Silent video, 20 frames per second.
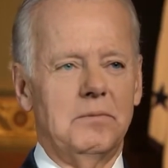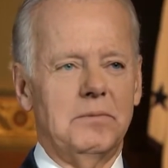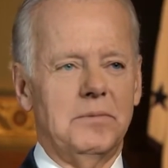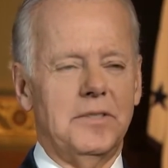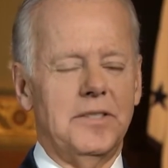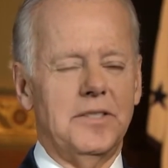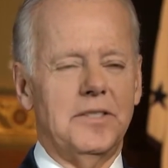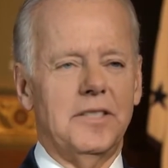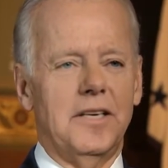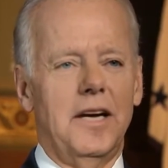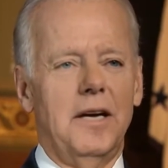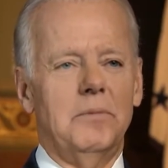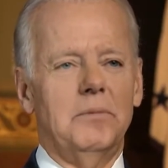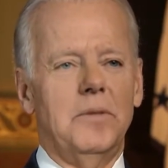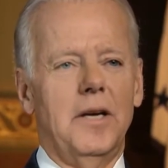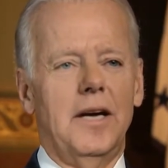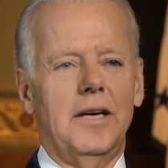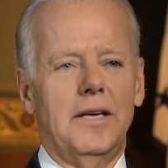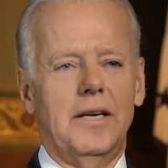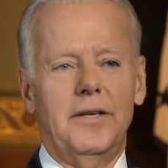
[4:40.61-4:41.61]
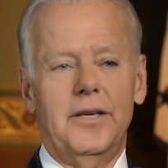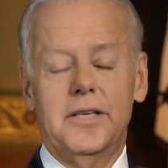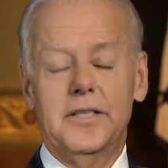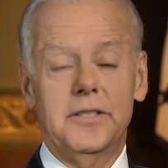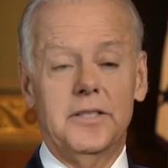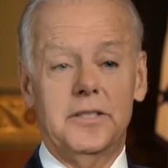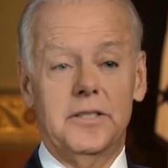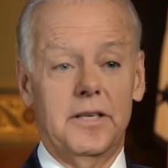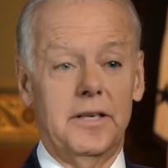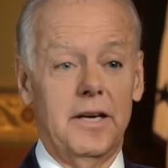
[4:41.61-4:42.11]
She said, I think
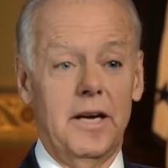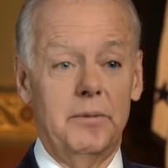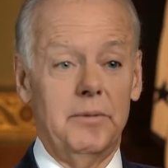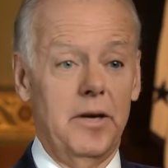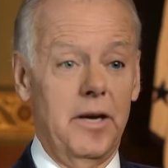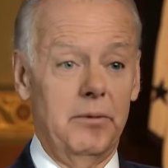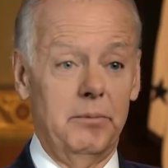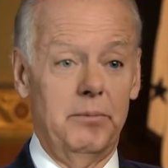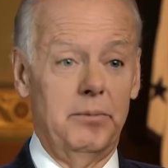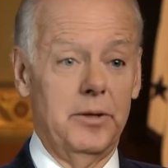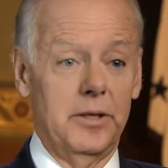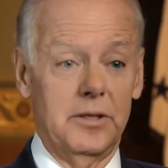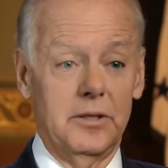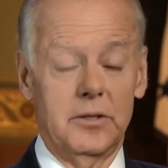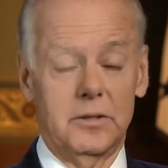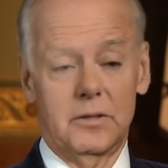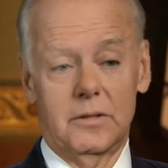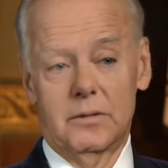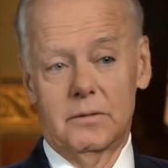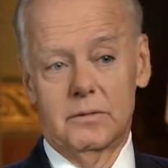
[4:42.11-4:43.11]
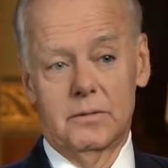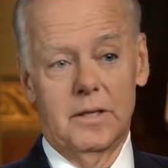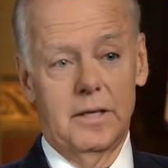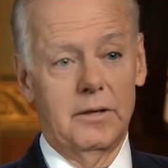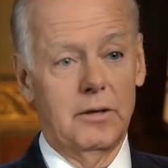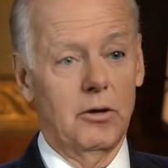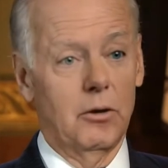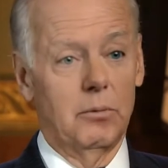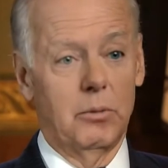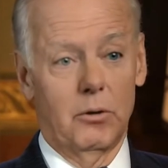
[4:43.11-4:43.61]
she said, I'm not Bill
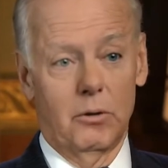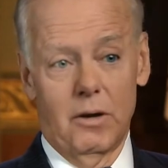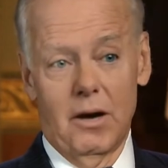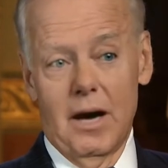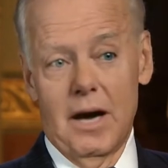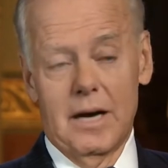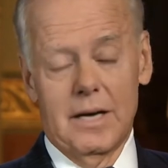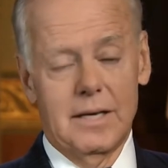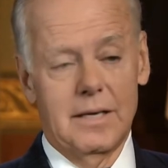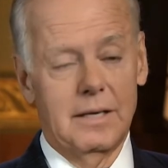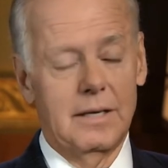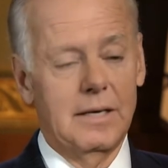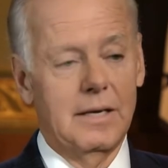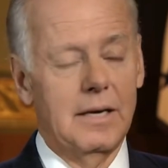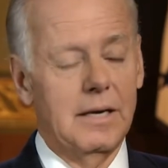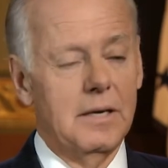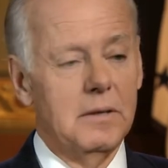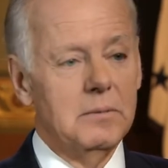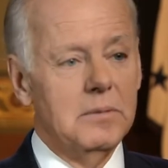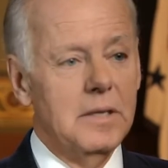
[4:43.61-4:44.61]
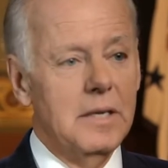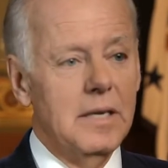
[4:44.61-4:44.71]
or Barack.